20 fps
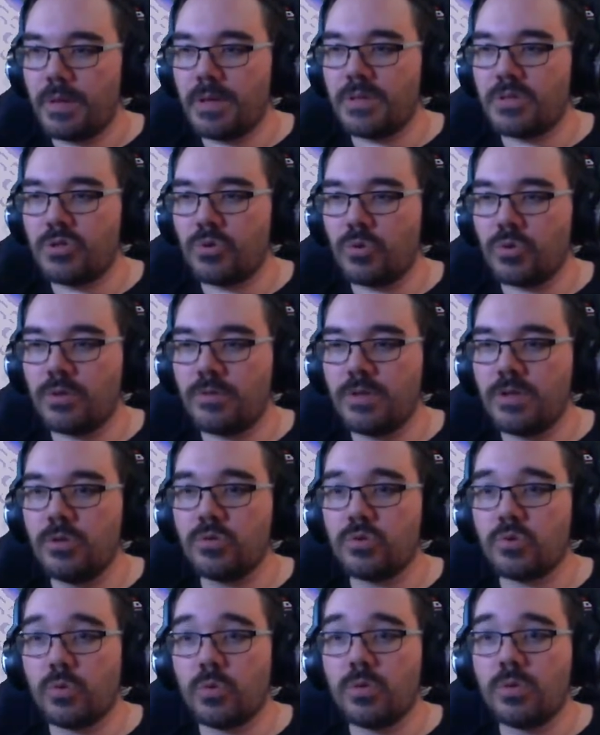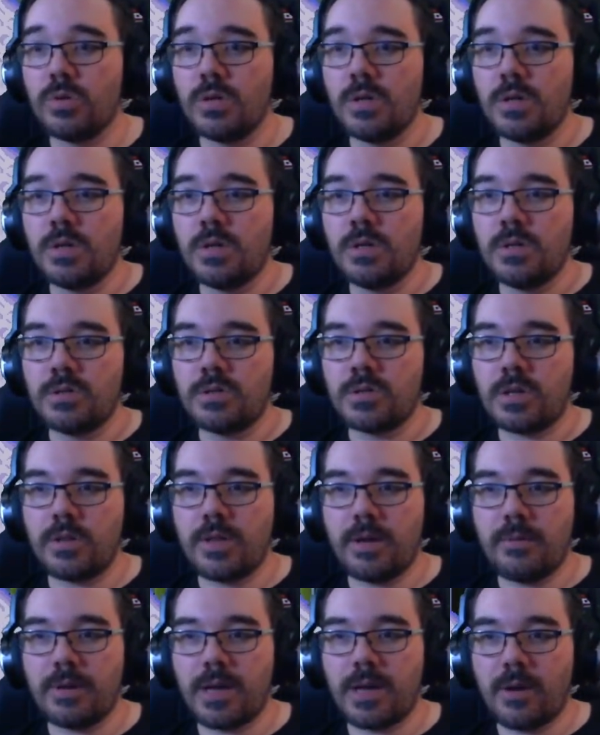shorter than usual. So
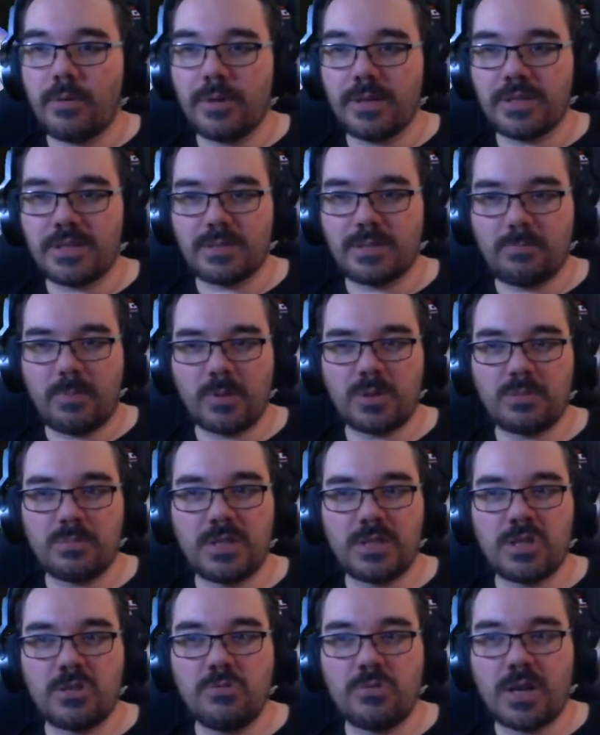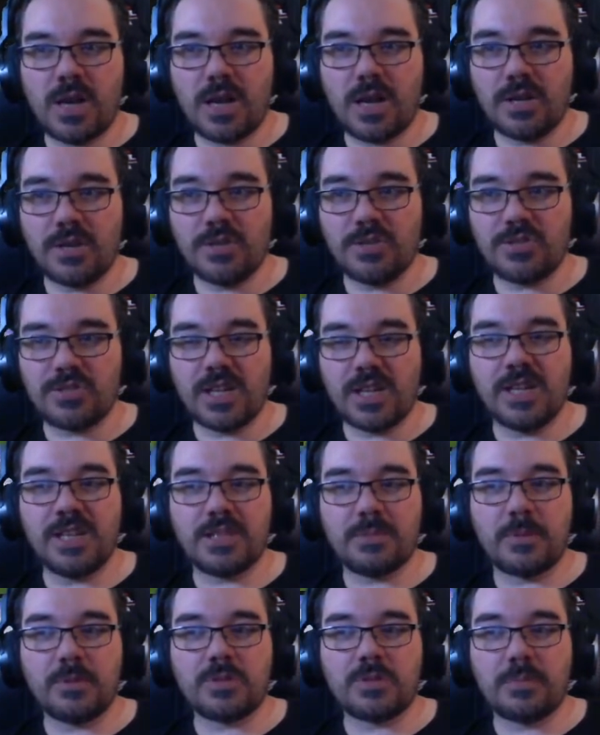there we go. It's supposed to be 2 colours, and it's
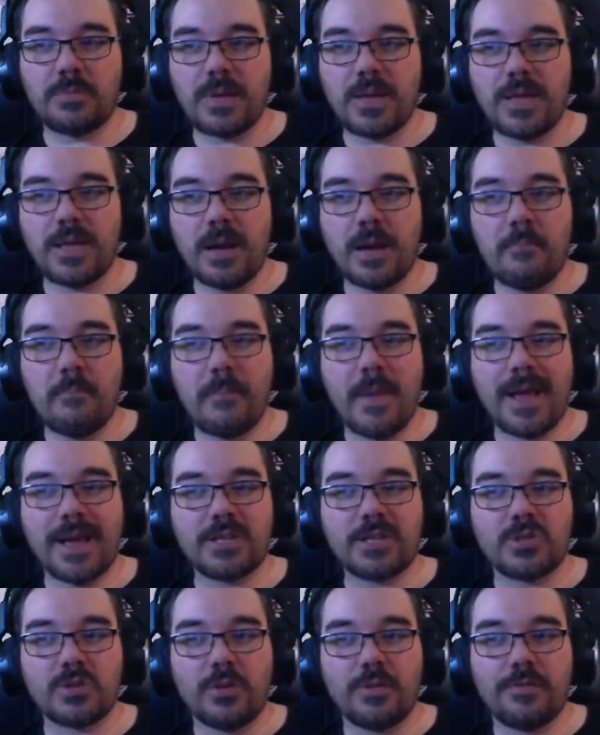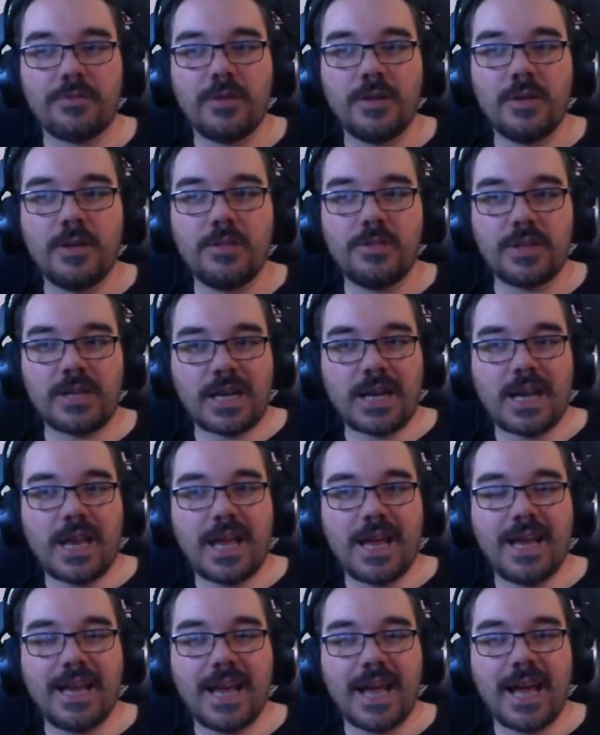supposed to be a mix of
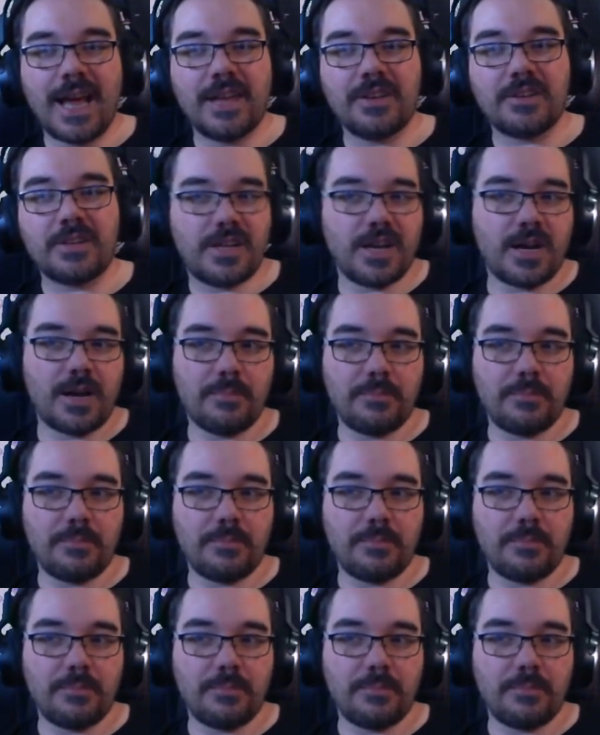clay and gum.